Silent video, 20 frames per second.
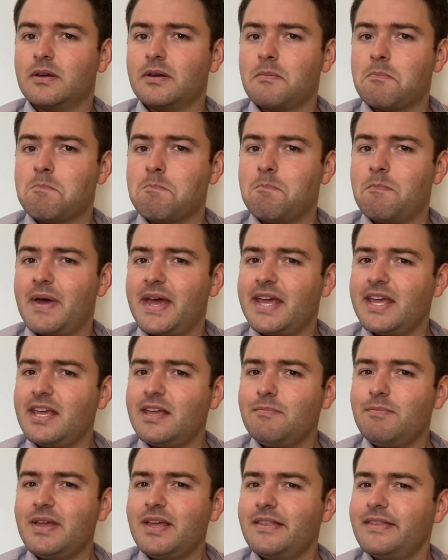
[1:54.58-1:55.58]

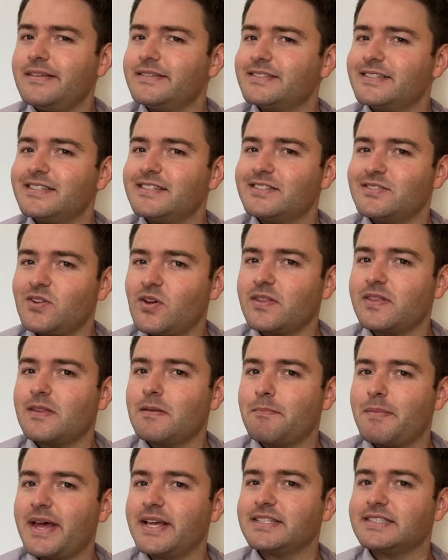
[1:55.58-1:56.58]
maybe this is not the
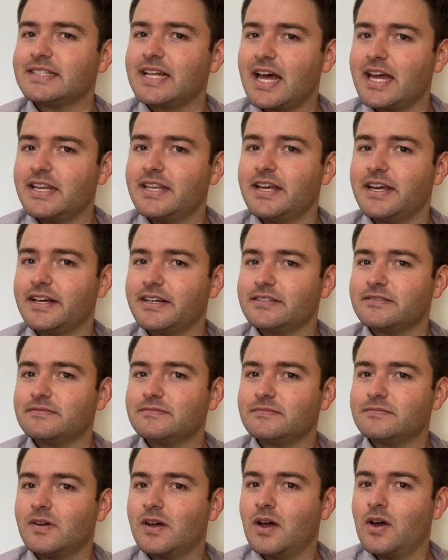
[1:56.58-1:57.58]
best idea.
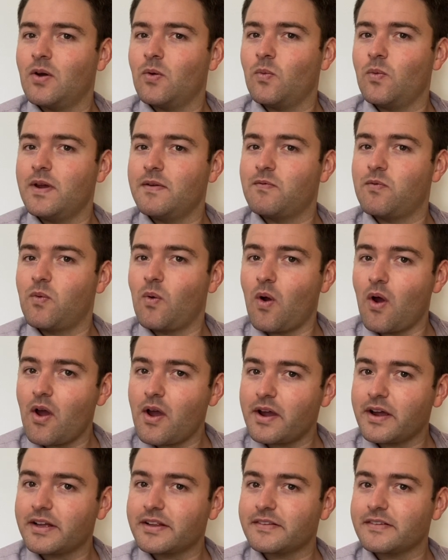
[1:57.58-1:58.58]
We've
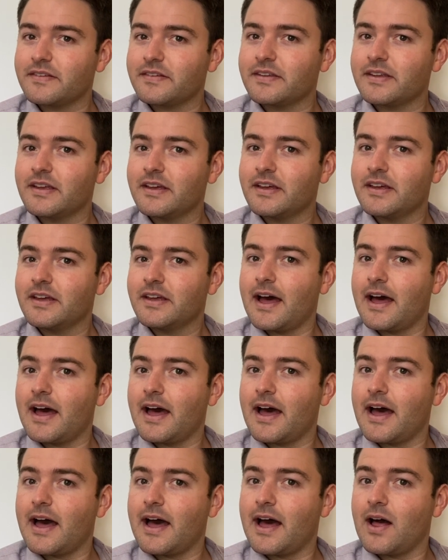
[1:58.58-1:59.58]
worked
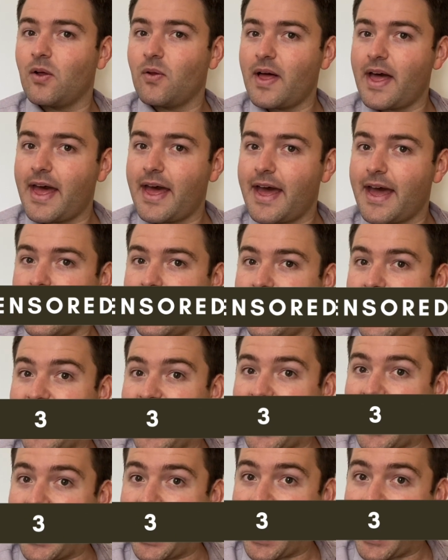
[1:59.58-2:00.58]
our
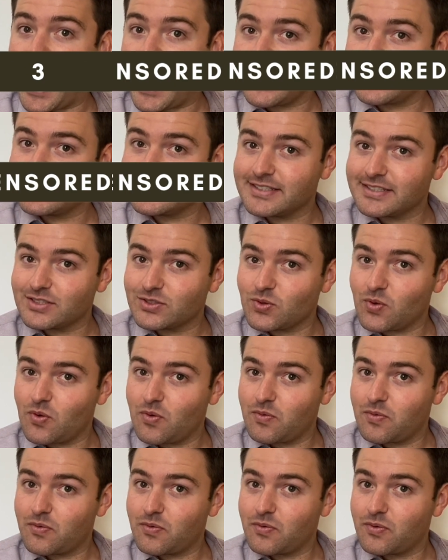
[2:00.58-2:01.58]

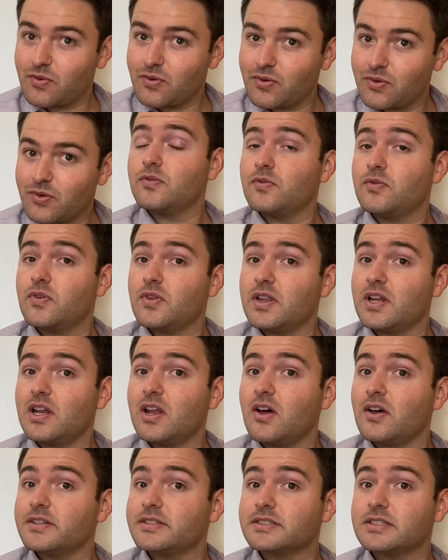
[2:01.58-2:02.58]
off for the
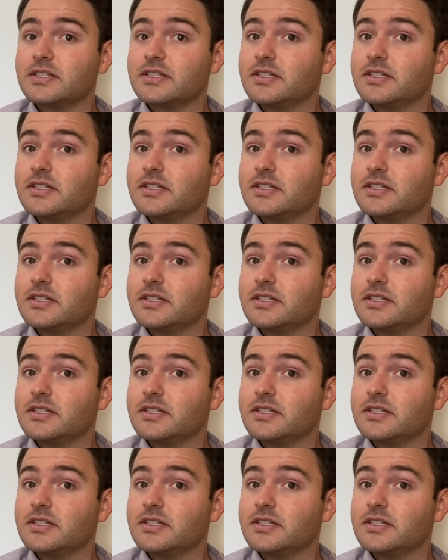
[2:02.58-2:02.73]
last